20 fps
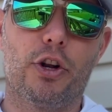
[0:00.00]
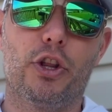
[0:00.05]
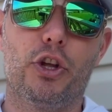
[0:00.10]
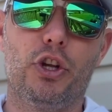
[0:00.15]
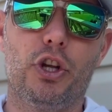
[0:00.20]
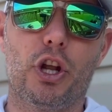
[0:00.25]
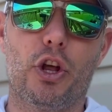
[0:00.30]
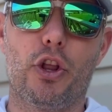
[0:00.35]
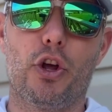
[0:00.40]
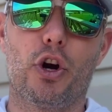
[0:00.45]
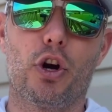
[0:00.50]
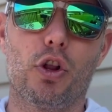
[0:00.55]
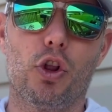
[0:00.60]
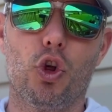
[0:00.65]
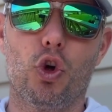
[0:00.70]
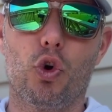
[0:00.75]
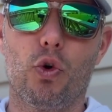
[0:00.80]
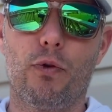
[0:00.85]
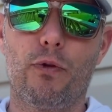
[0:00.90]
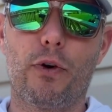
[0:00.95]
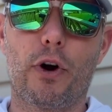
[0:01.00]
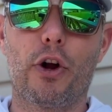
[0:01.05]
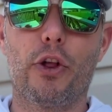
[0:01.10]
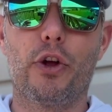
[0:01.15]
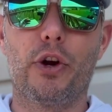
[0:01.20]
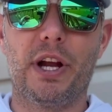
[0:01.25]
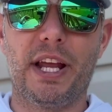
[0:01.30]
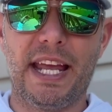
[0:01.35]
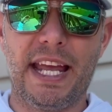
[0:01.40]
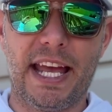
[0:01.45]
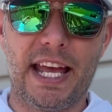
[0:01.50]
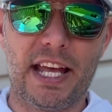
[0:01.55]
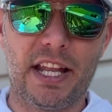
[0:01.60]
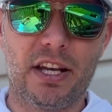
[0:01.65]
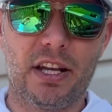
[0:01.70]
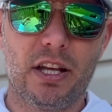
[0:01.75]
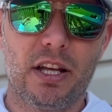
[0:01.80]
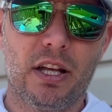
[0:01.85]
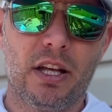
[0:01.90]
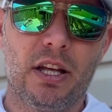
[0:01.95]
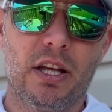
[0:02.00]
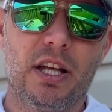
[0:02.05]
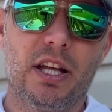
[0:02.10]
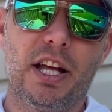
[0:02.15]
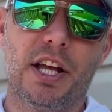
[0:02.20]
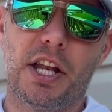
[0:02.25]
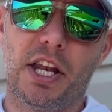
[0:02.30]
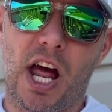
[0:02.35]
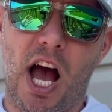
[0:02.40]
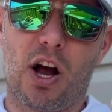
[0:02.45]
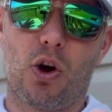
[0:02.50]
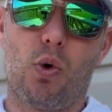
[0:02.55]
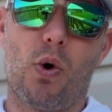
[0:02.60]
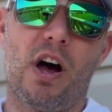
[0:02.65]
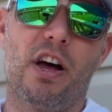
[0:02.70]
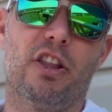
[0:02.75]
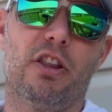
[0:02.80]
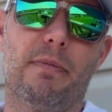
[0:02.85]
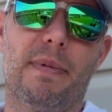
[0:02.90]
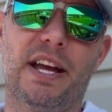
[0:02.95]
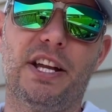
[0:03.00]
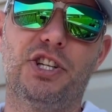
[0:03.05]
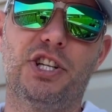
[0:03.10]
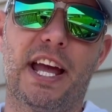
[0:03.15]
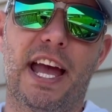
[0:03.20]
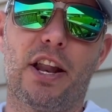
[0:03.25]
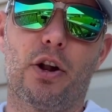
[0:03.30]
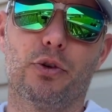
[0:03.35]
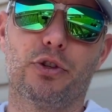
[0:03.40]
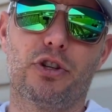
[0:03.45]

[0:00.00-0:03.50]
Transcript: They're a little further in and not quite on the main channel.